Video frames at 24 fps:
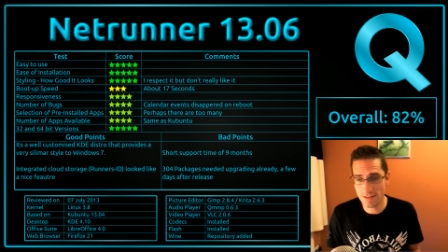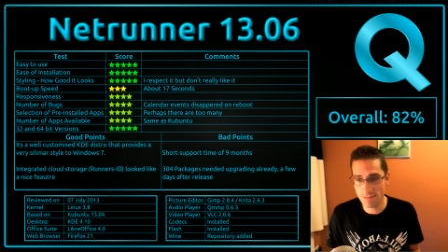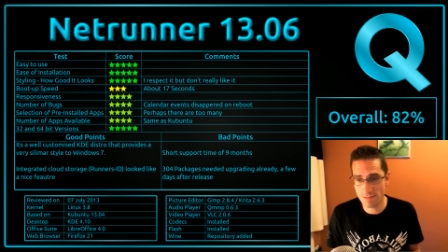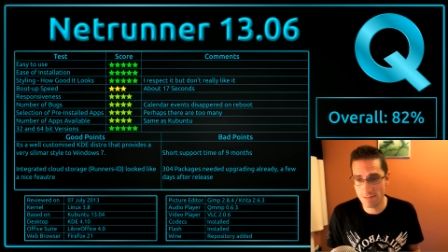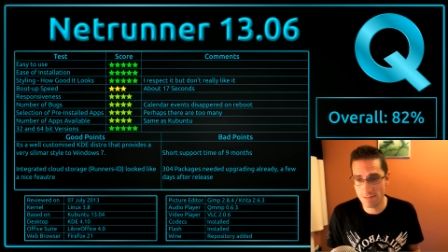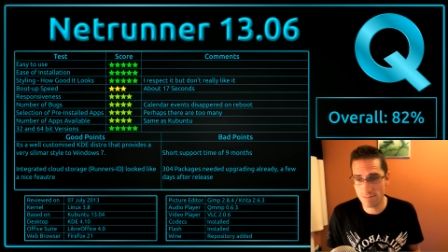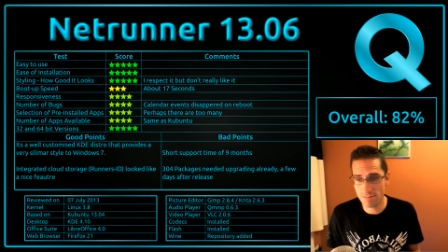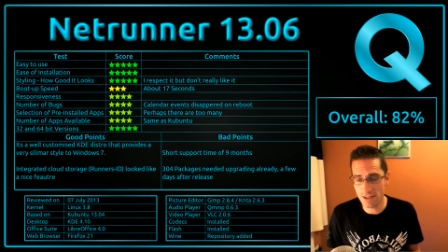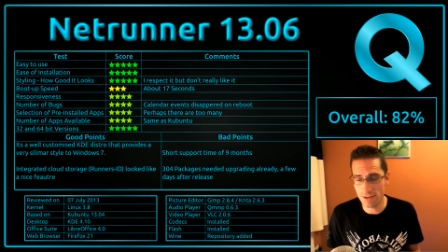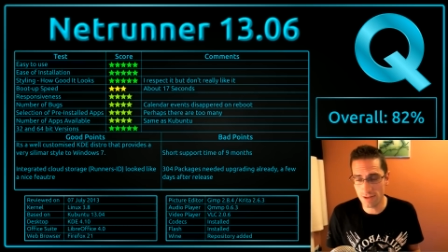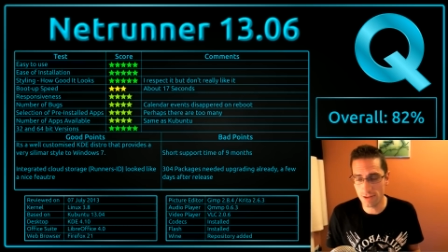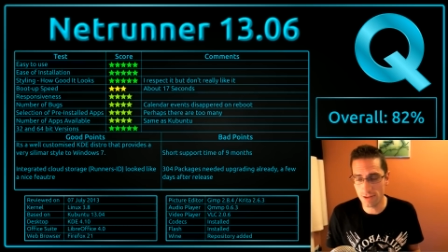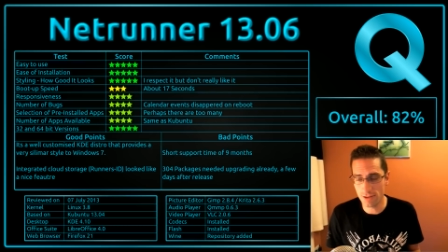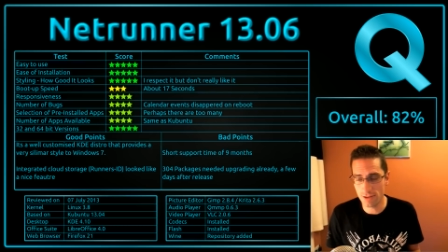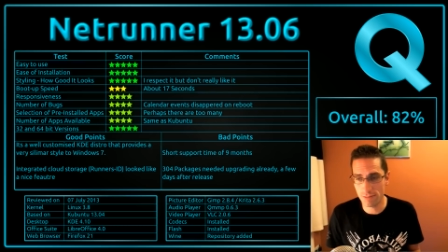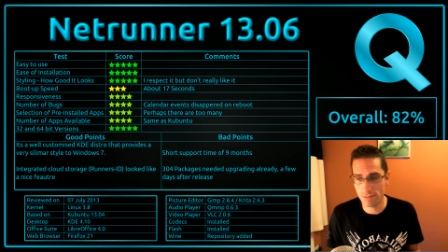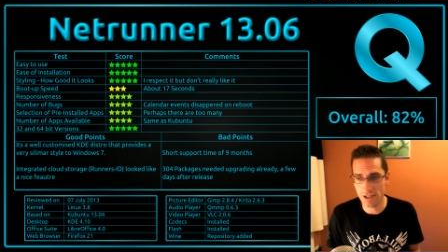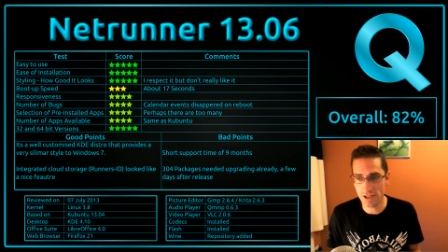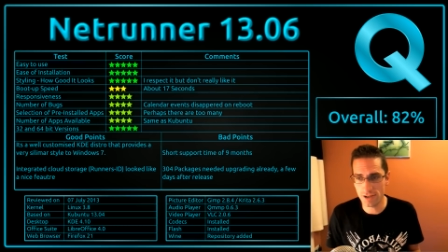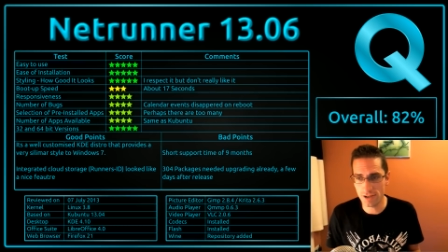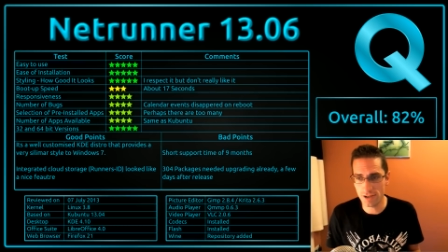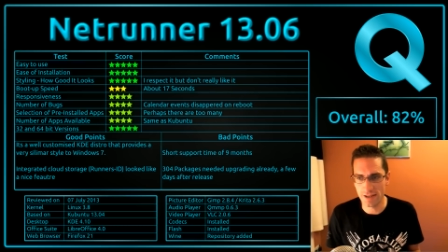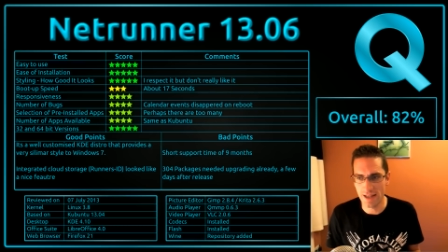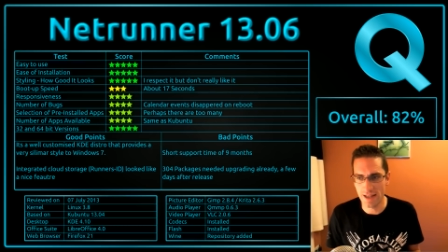made it look
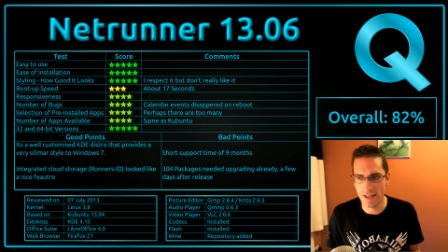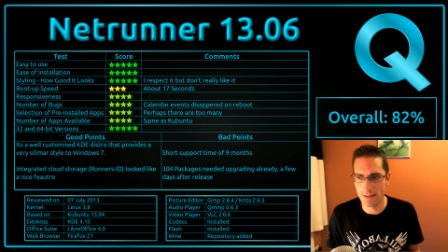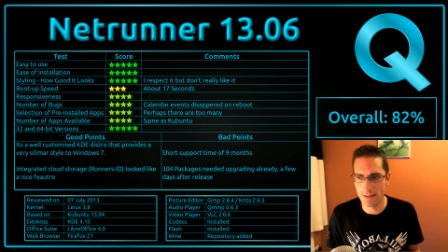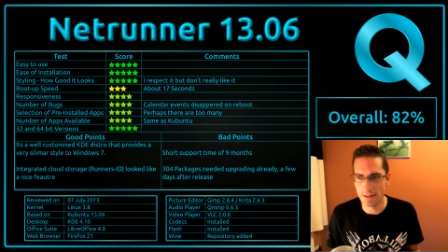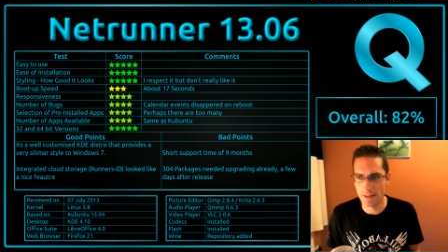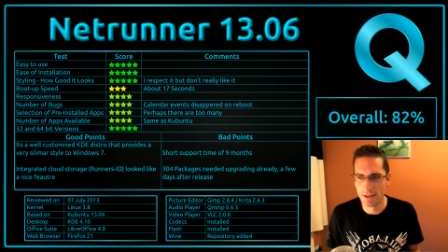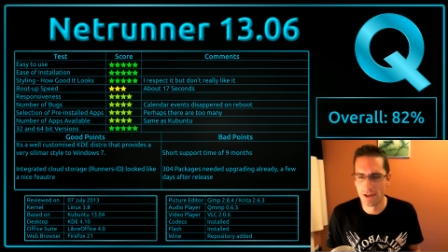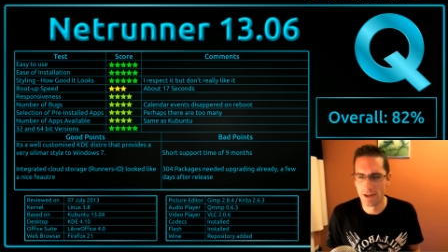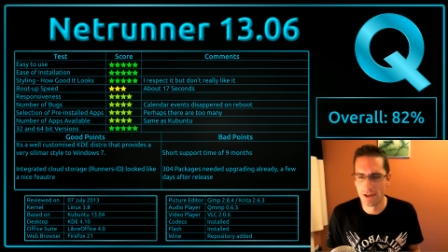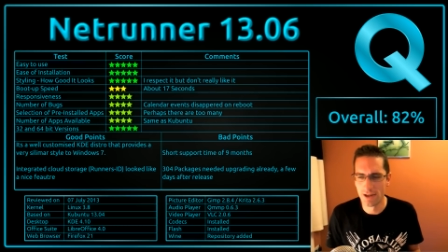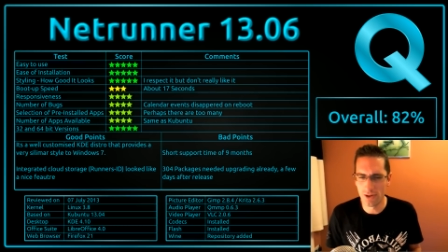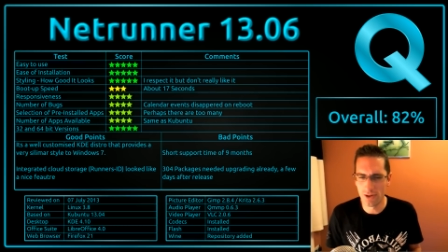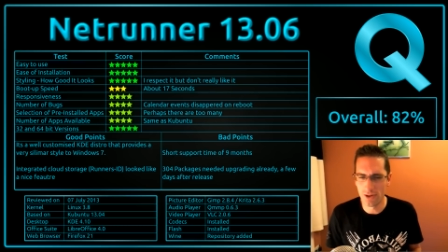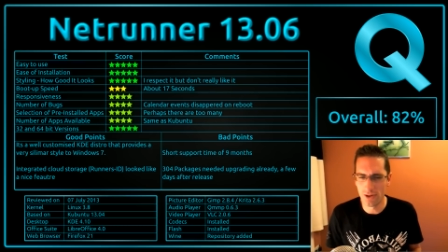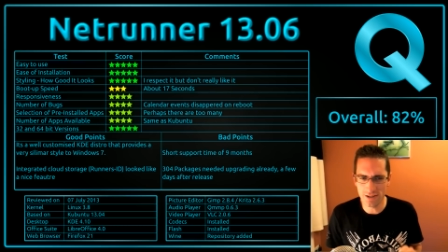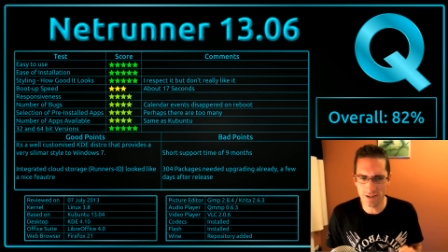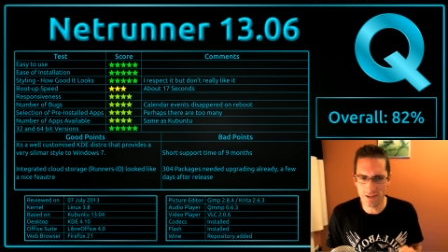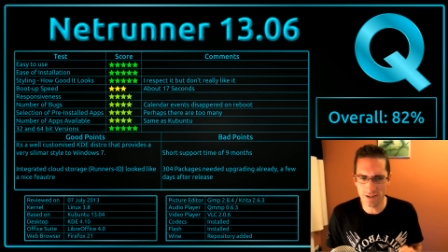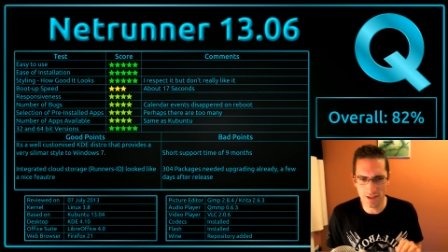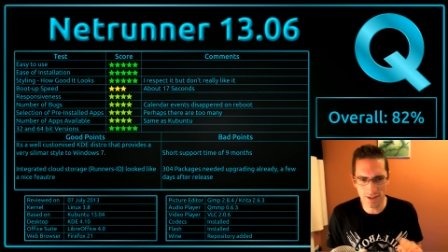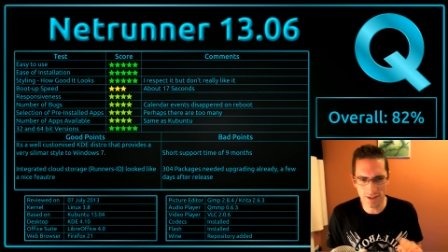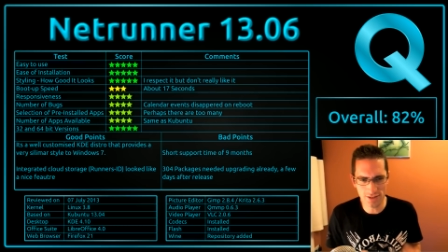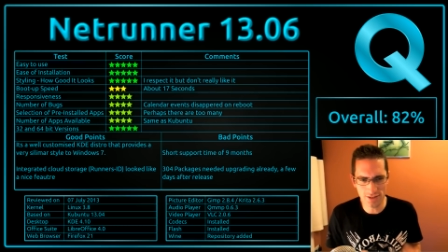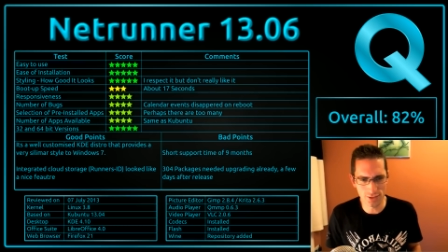pretty good there. Although
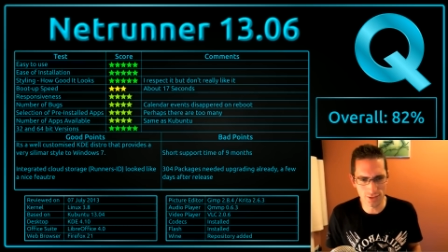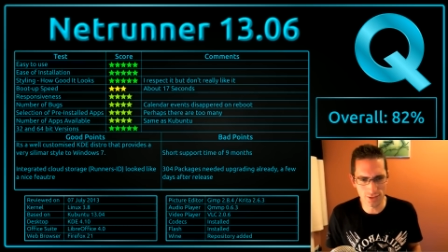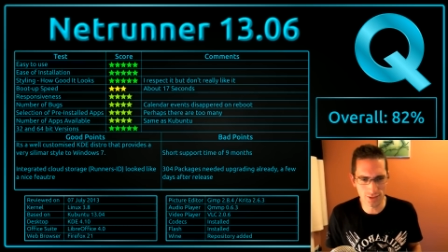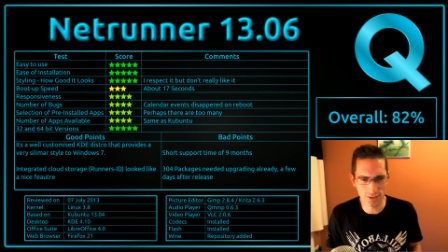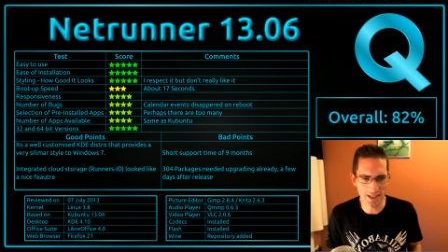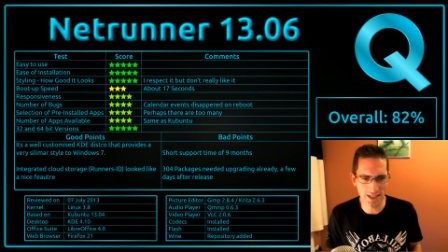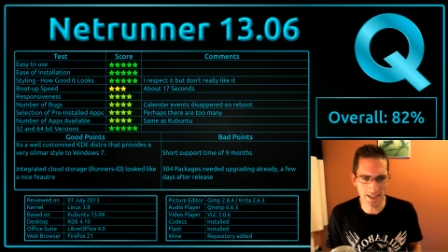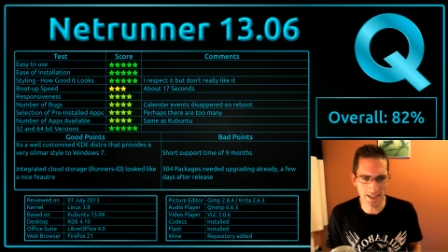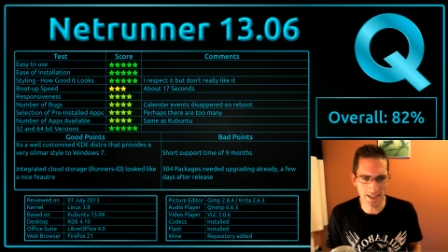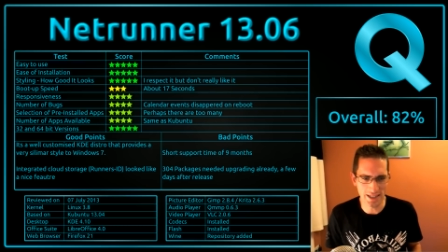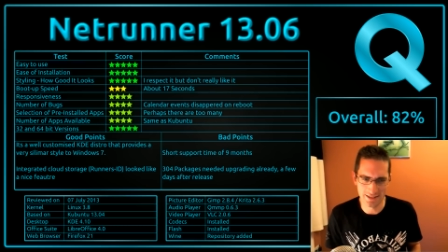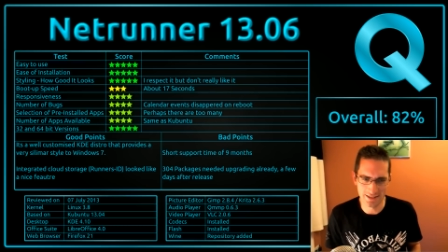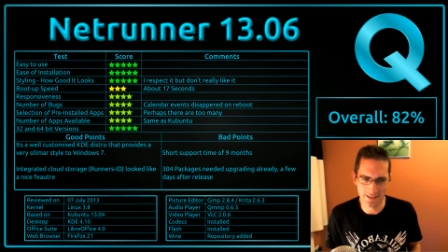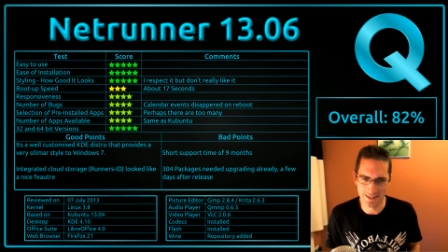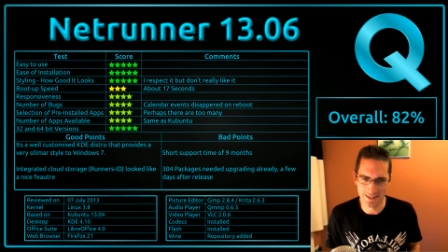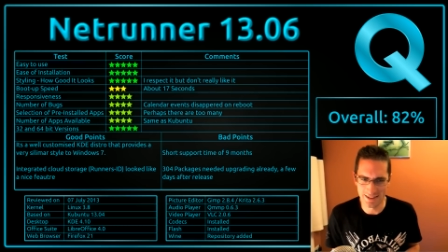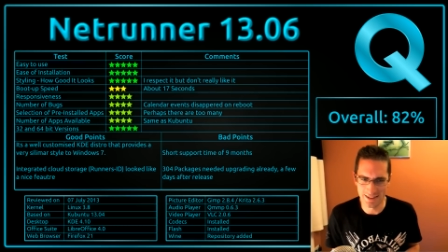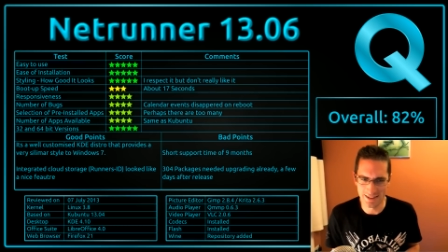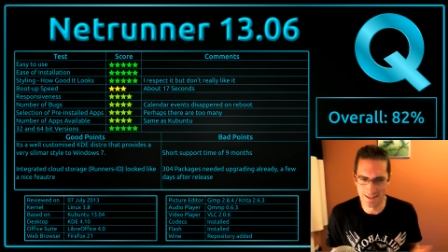it's only 2 gigs, so